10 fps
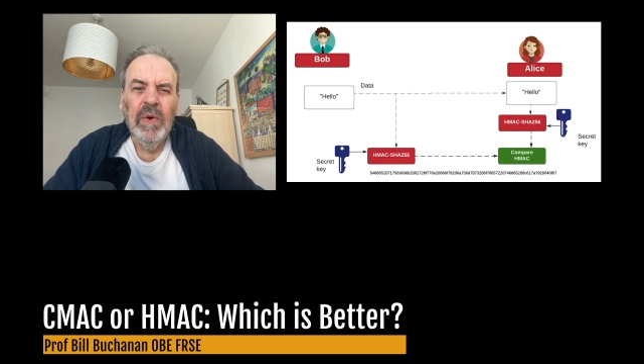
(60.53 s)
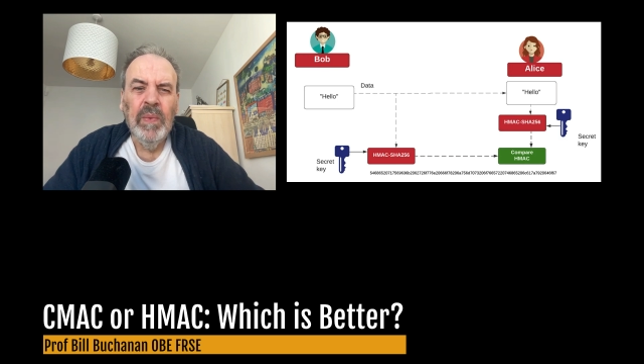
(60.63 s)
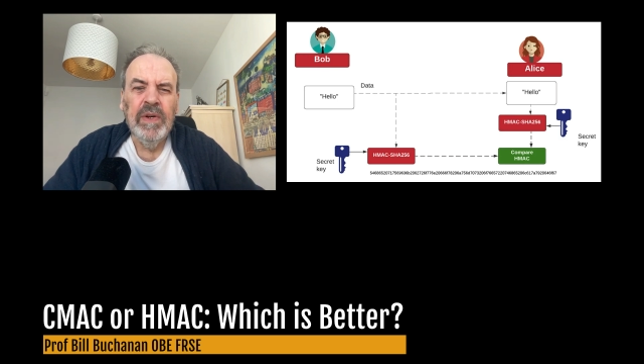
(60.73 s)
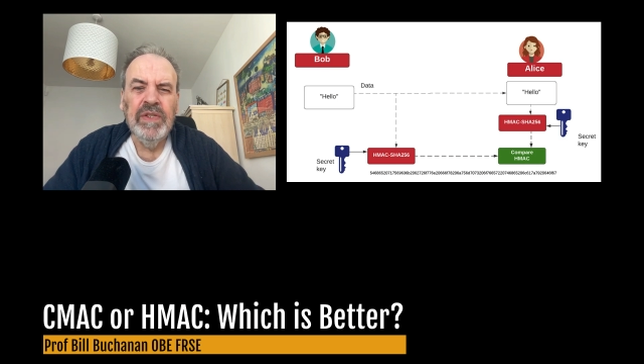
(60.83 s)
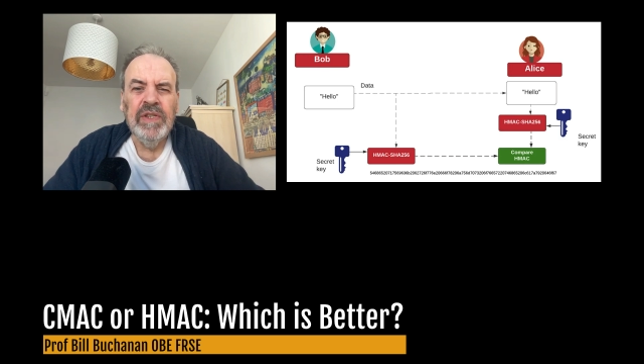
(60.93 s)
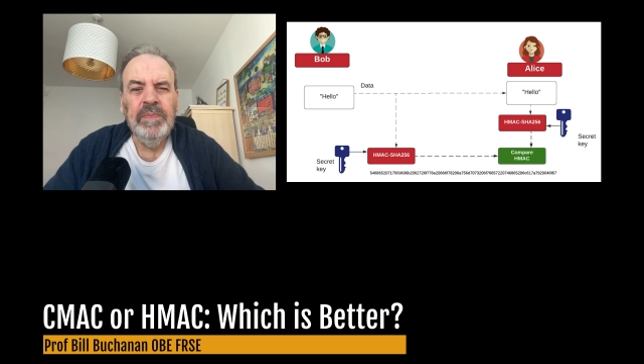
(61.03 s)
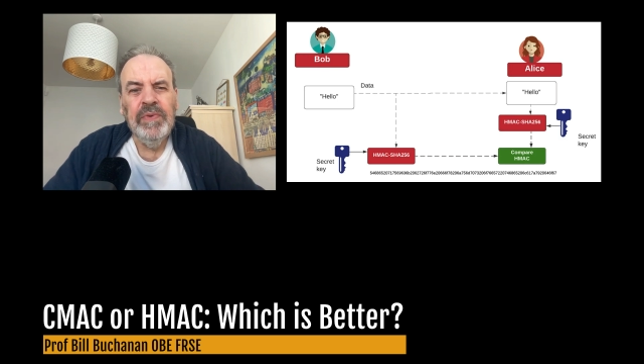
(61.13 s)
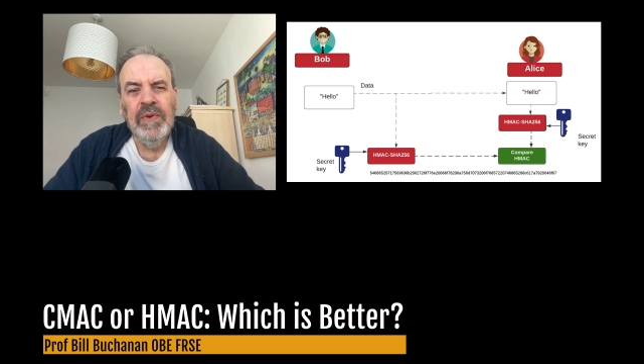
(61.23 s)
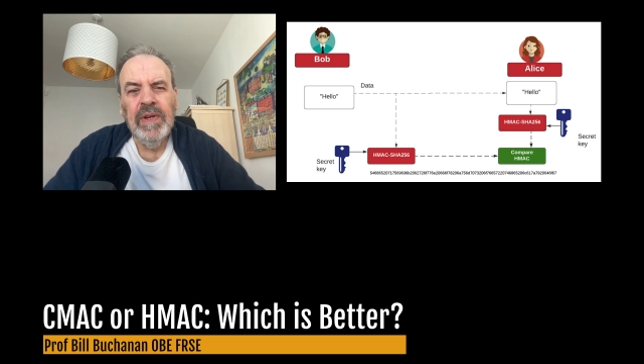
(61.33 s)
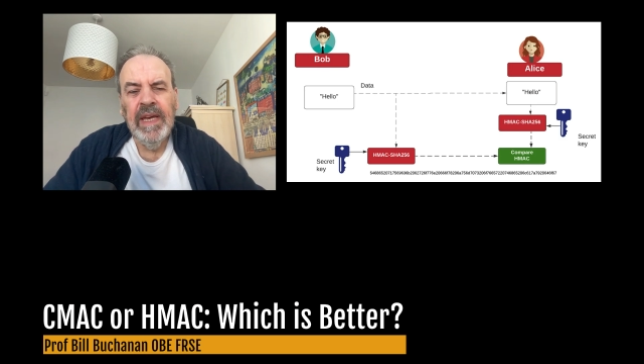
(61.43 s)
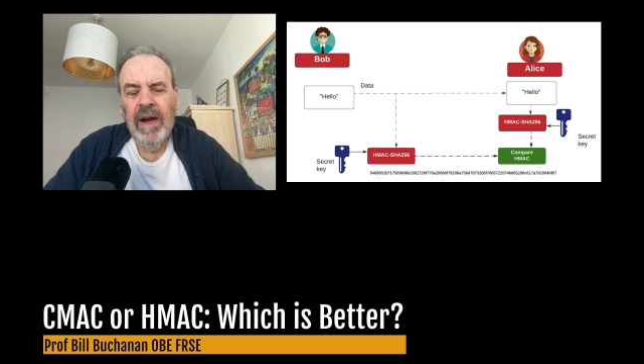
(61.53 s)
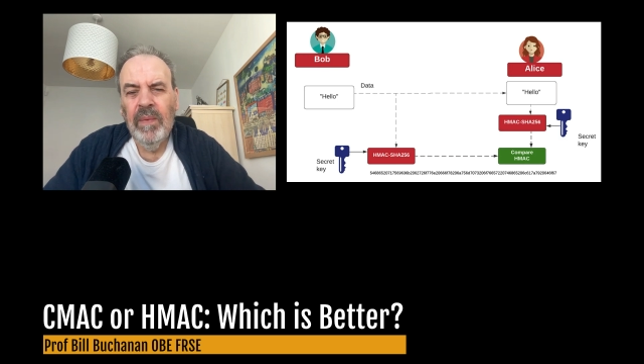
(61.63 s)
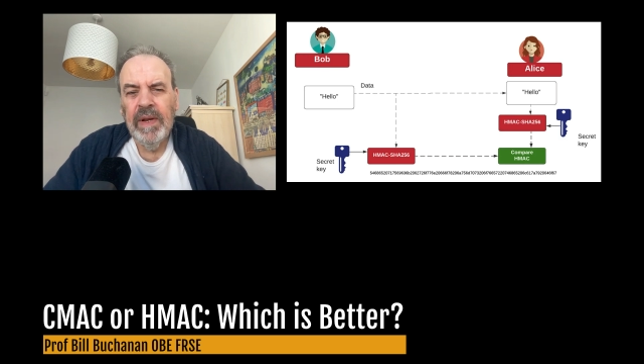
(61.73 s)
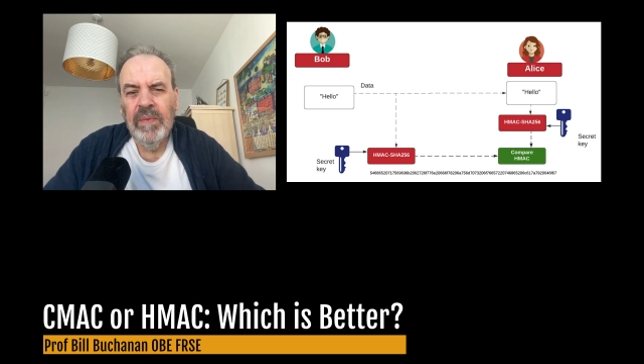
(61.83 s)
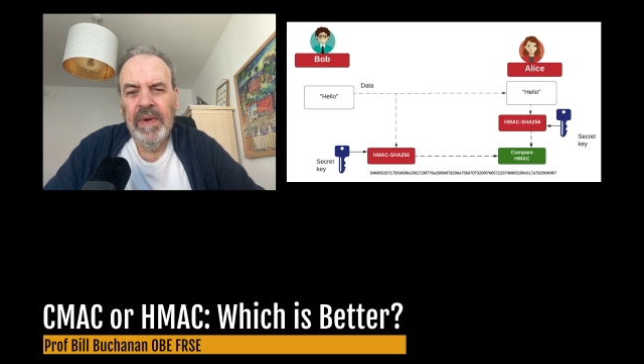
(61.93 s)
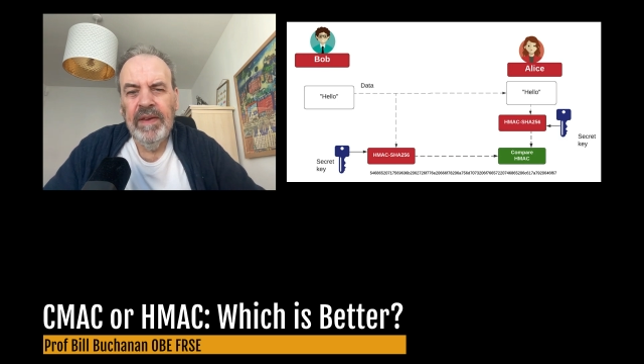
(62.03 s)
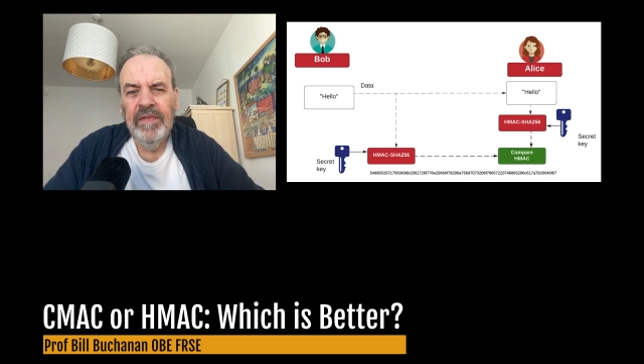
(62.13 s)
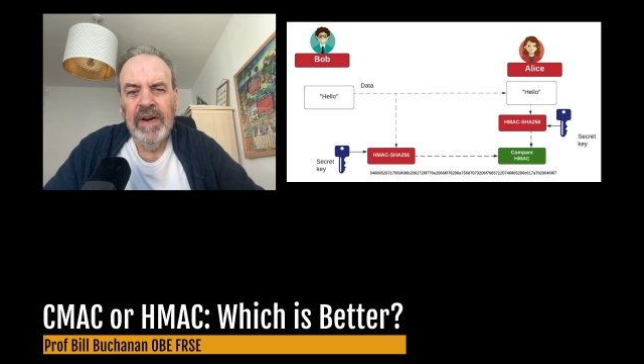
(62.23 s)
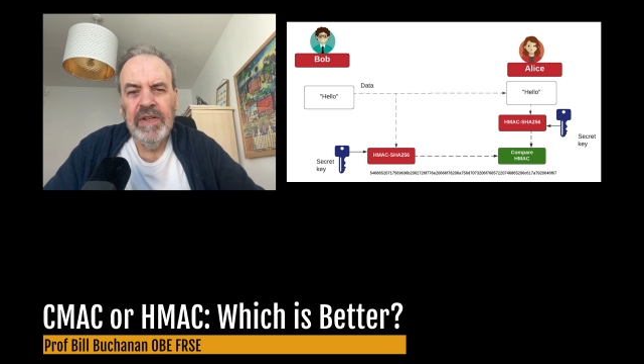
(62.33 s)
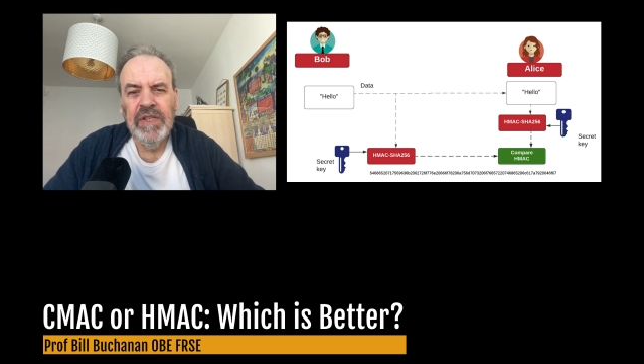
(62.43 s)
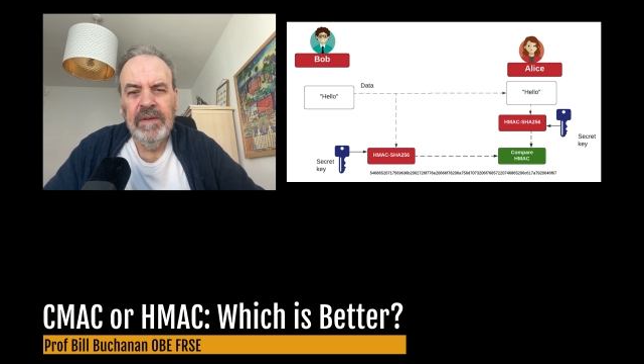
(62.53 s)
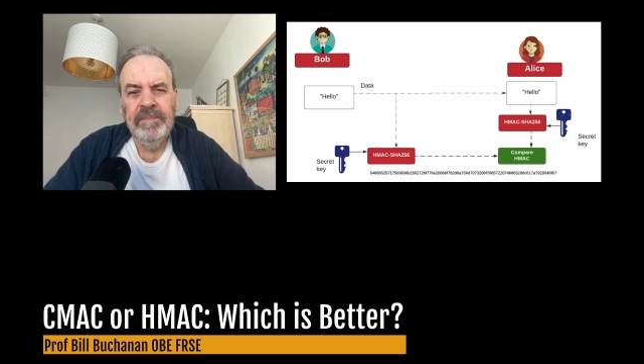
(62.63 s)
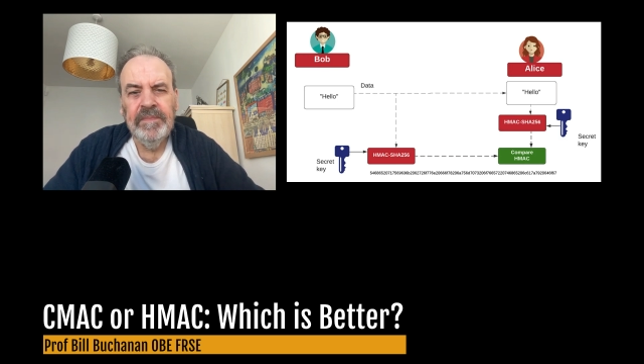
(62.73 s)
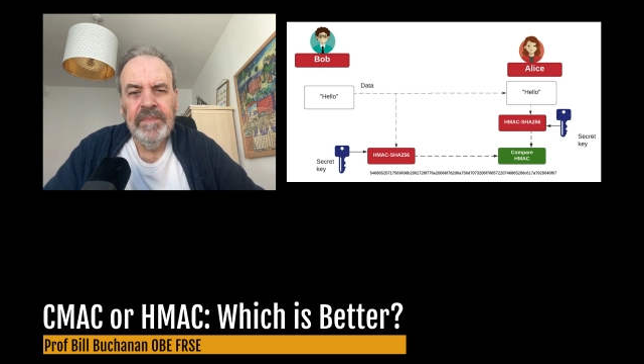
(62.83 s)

which is purely a one-way function.